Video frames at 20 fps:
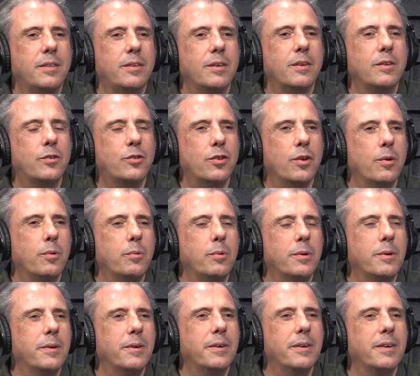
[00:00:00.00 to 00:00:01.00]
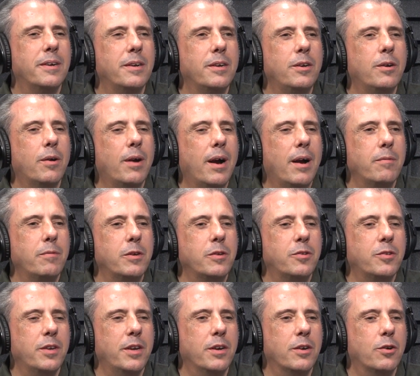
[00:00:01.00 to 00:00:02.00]
So you're
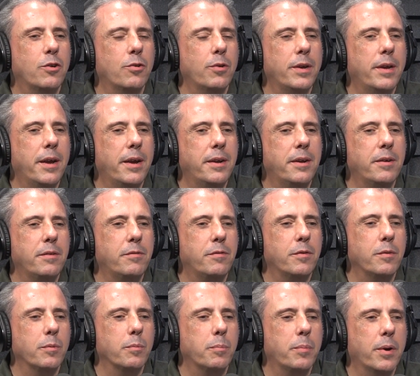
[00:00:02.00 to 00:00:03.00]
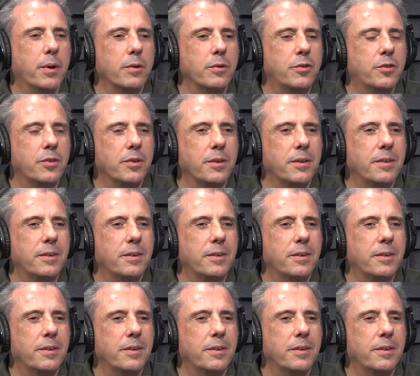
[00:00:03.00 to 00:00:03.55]
obviously a creative person.